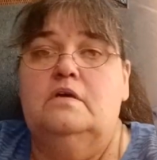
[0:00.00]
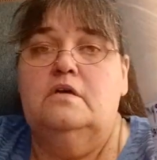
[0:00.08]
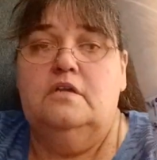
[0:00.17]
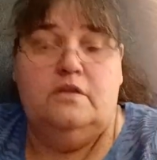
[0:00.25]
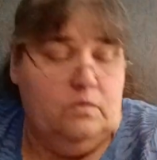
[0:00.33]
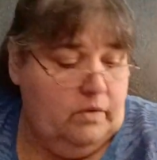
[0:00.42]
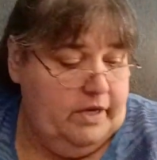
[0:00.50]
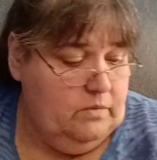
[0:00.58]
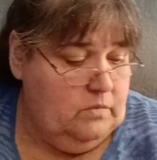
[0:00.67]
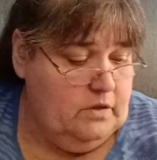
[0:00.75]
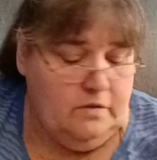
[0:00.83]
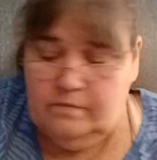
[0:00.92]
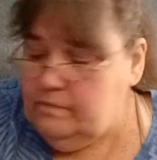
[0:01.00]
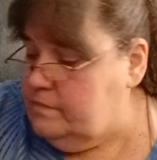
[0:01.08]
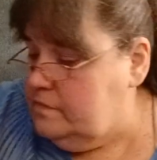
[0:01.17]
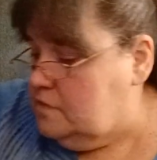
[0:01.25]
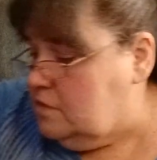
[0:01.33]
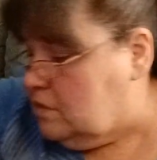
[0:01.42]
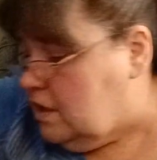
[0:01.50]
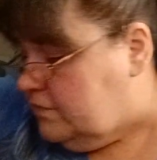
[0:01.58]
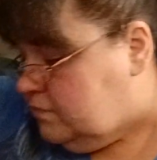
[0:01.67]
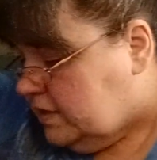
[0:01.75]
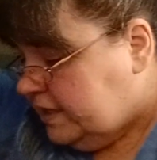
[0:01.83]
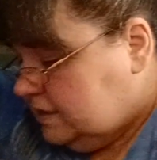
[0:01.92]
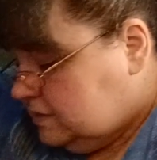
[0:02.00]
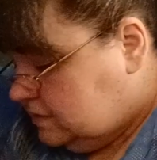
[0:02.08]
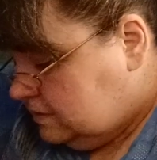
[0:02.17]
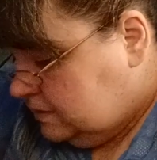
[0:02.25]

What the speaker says: Another white one, or off-white.